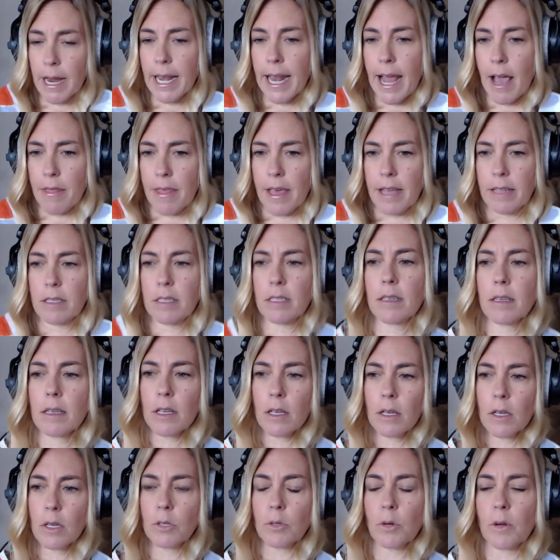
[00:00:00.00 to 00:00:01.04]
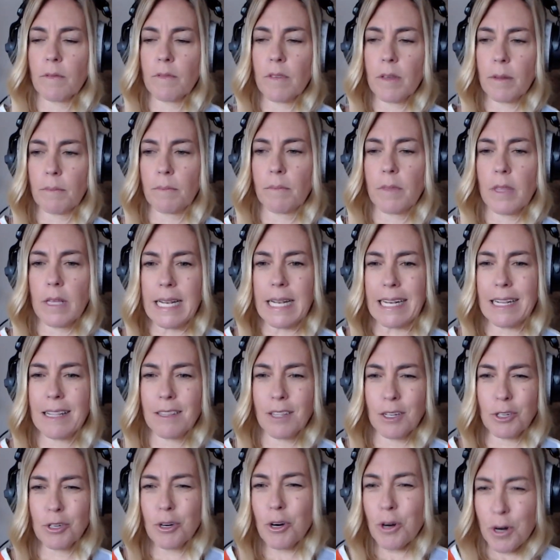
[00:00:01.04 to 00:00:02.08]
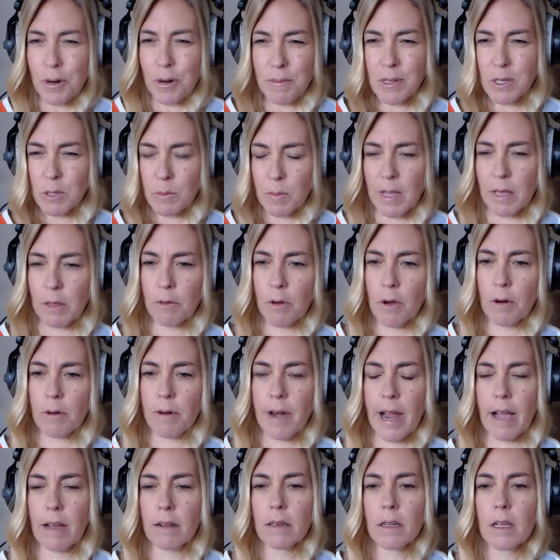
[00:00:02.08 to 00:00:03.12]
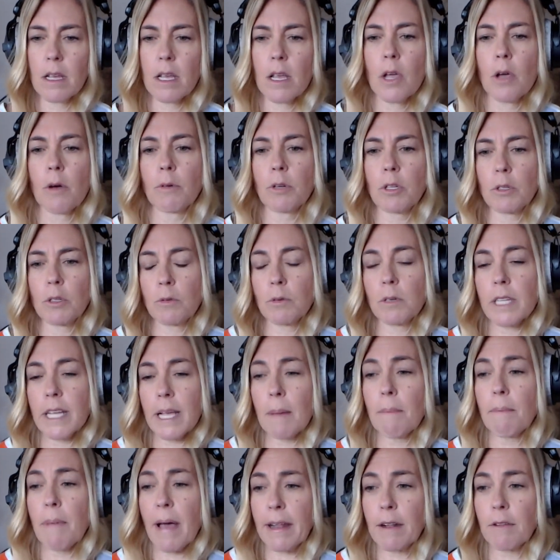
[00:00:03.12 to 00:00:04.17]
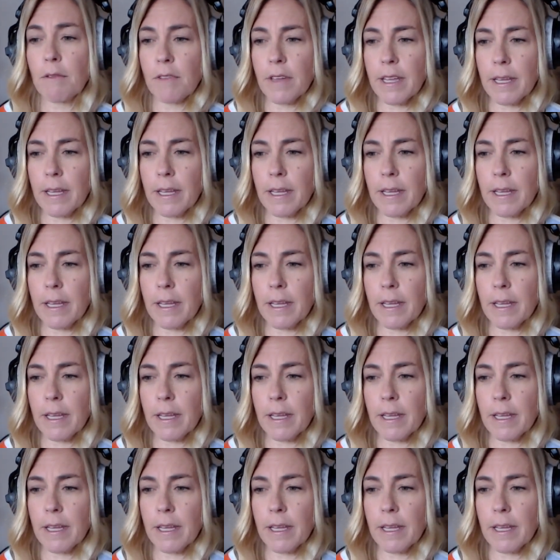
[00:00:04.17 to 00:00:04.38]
Right now, that's sort of the term that's being thrown around, which is really a benefit.